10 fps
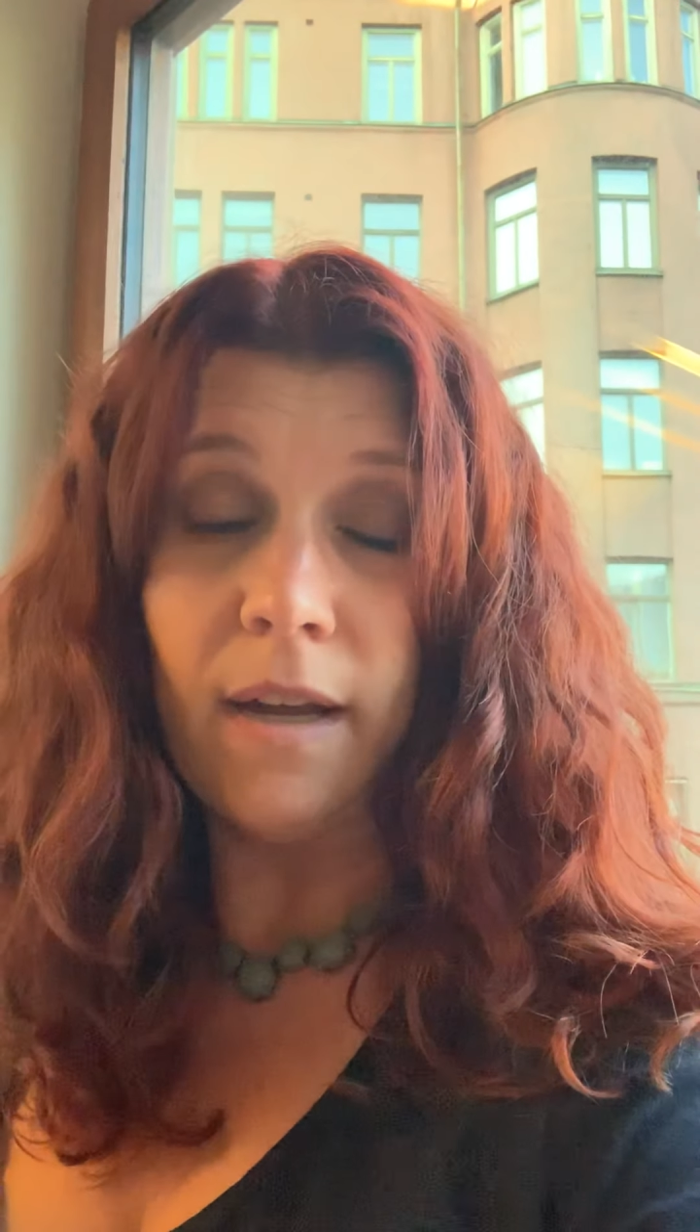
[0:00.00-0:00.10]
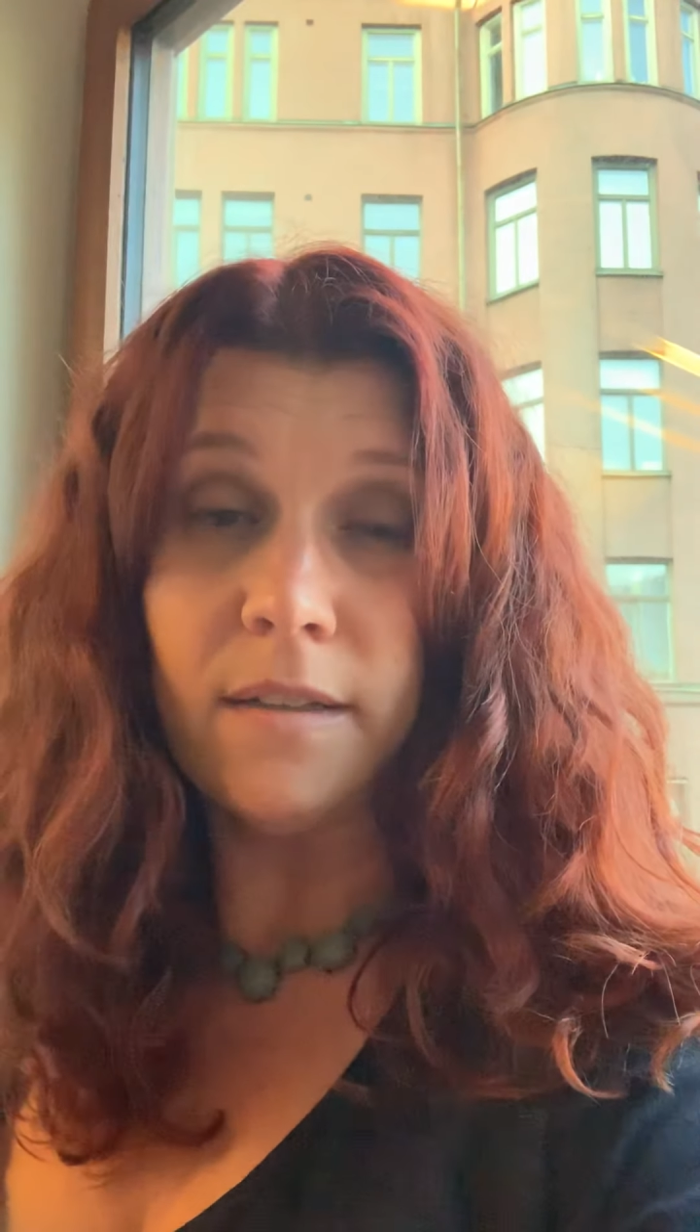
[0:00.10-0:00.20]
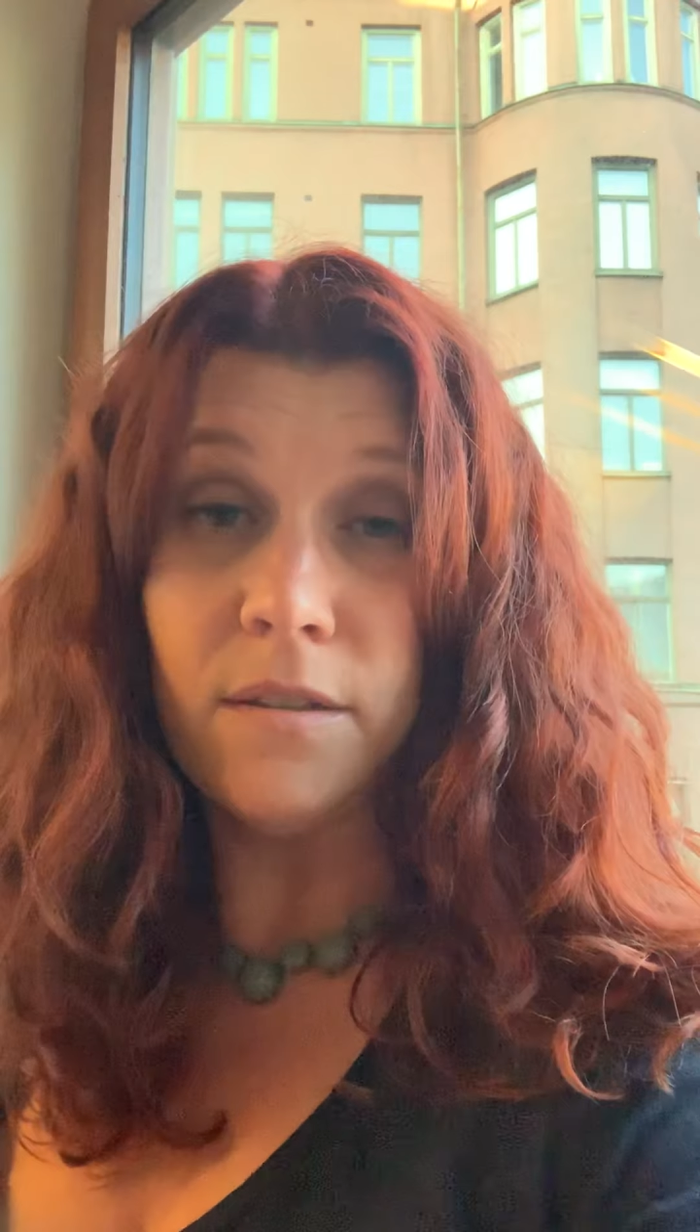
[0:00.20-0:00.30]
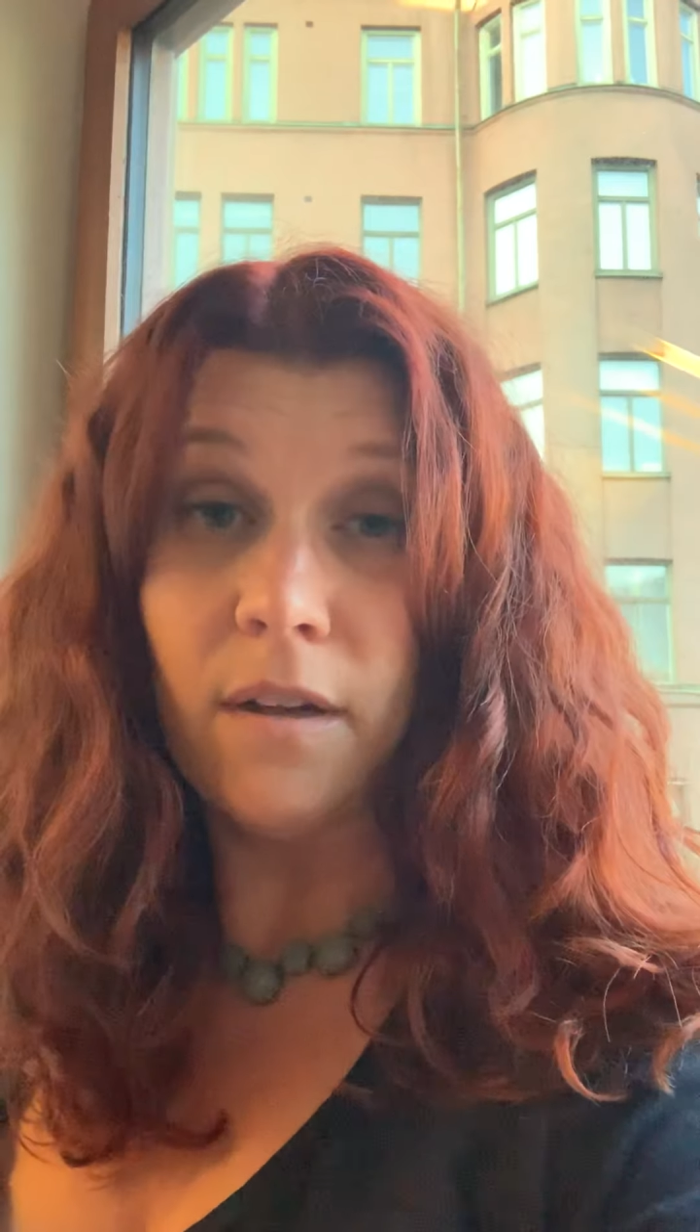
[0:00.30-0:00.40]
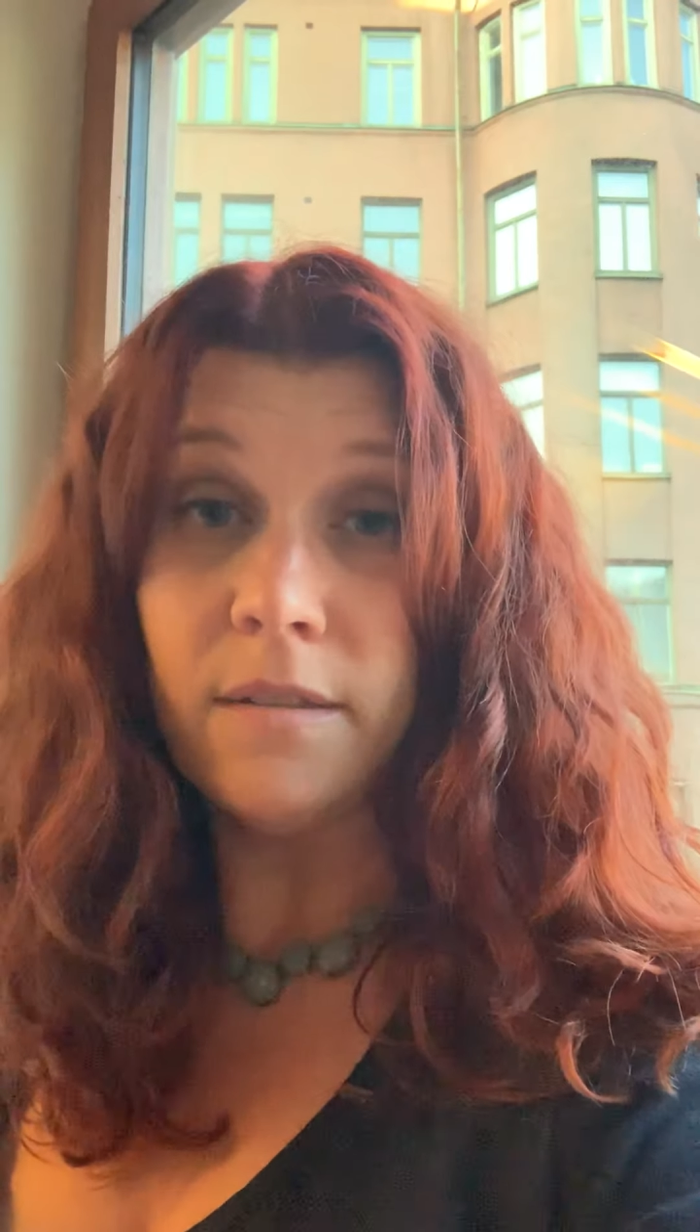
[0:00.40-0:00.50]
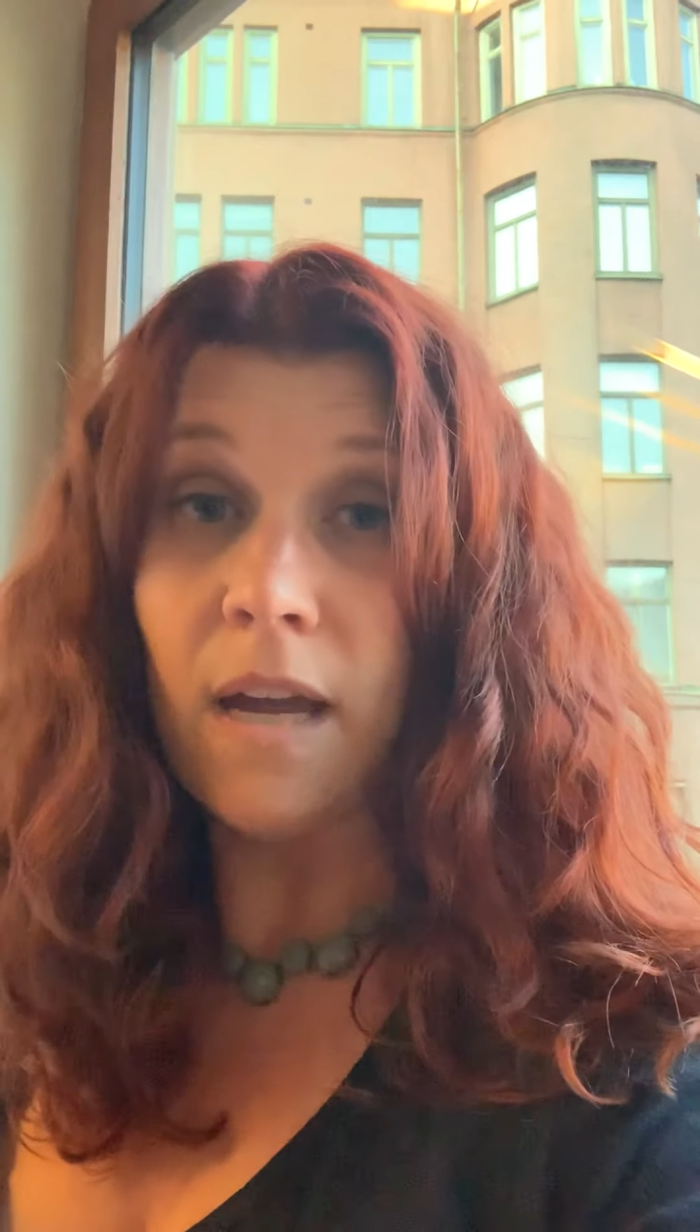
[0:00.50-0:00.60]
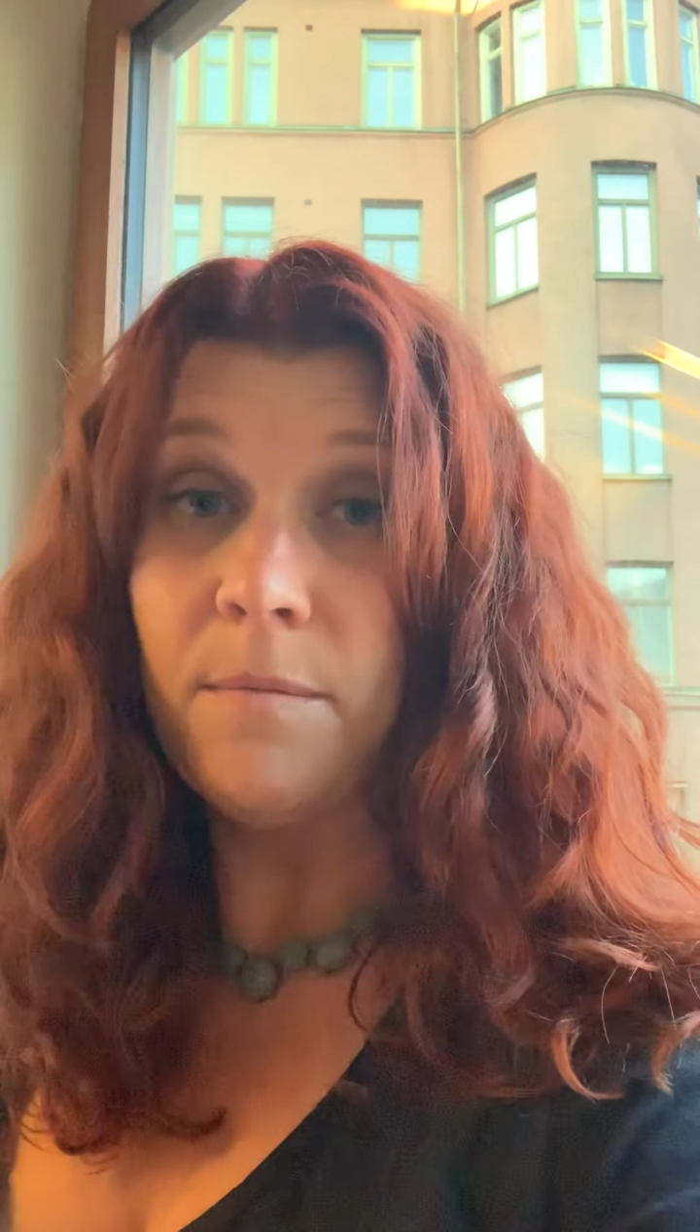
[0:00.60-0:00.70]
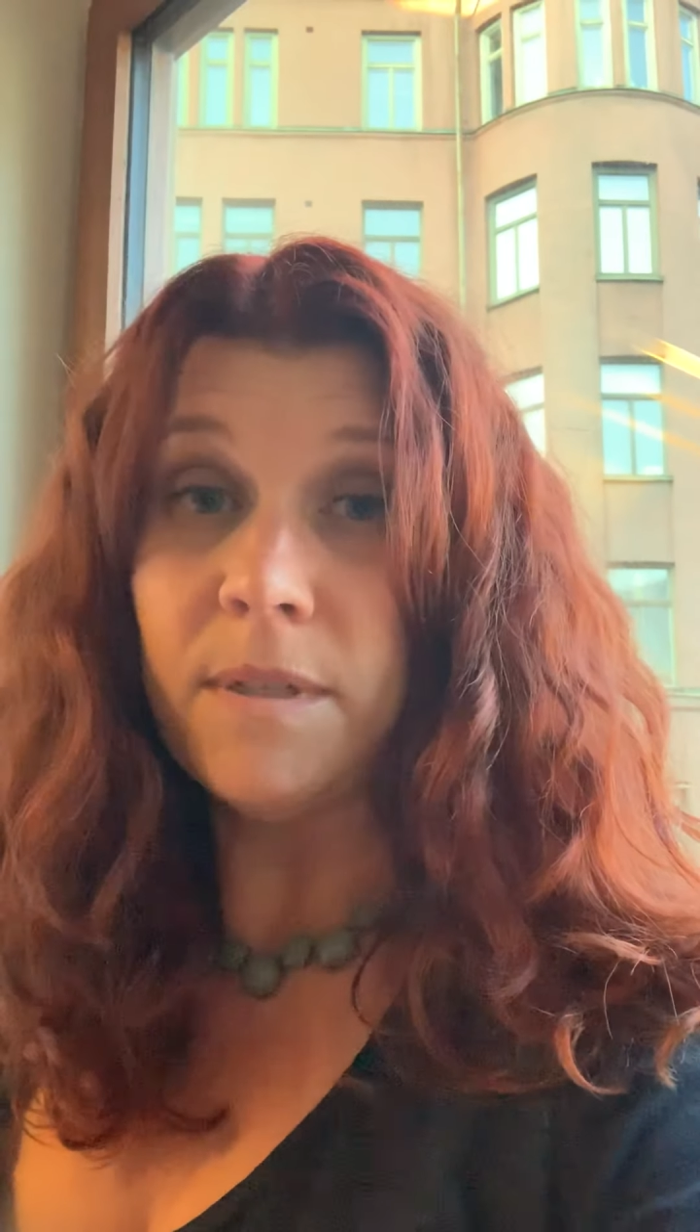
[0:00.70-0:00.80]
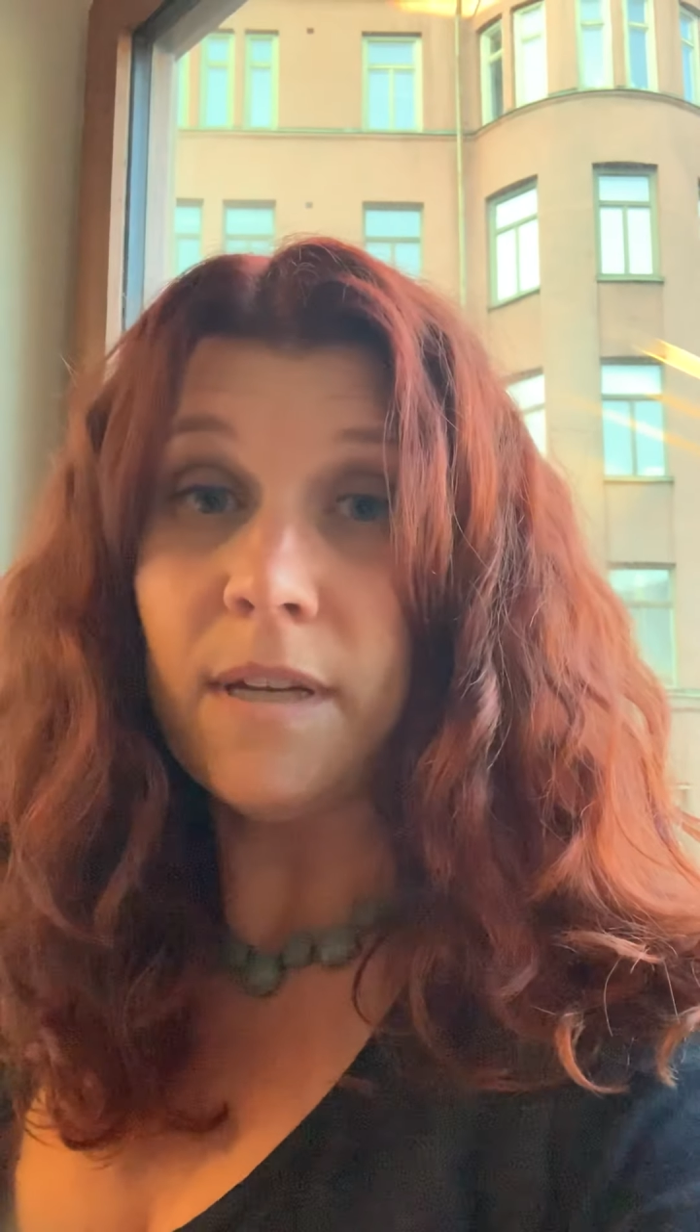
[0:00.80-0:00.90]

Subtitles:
I saw time and